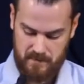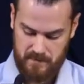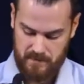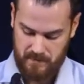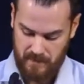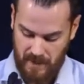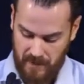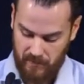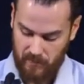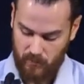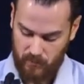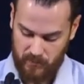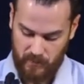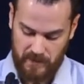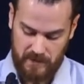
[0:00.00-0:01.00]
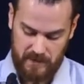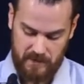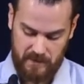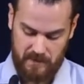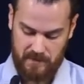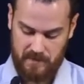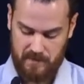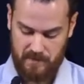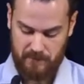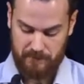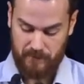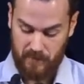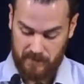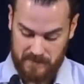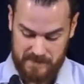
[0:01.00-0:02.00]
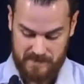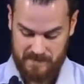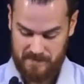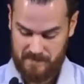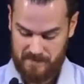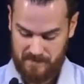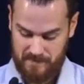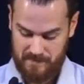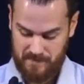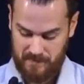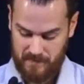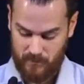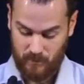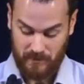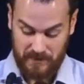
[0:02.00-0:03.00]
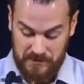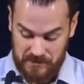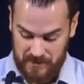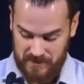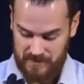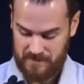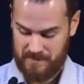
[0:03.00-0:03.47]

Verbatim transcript: Error would be a, a false religion,